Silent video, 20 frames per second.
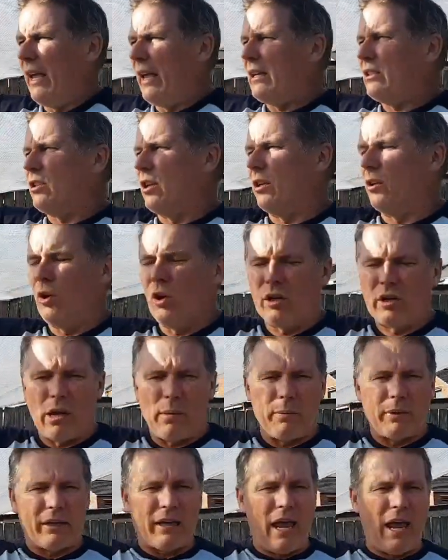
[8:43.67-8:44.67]
is I knock
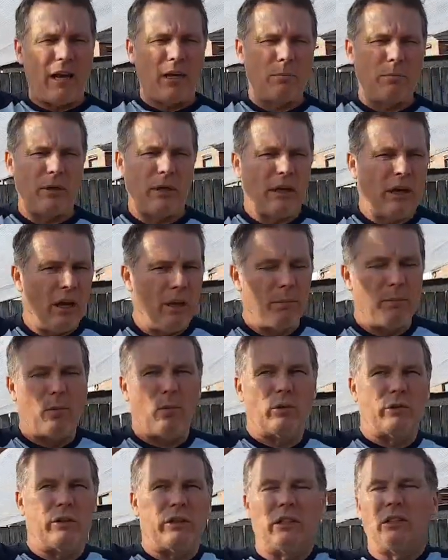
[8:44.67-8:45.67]
up a canopy.
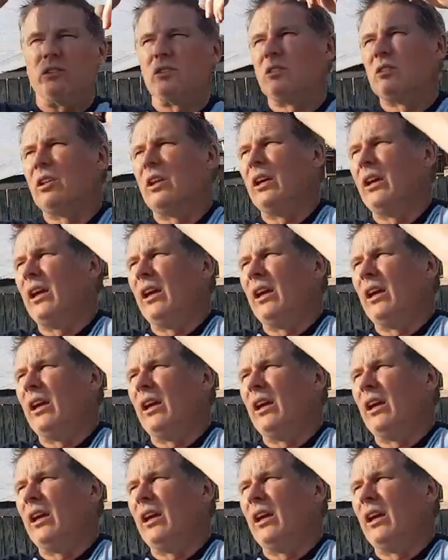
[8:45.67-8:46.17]
Bought this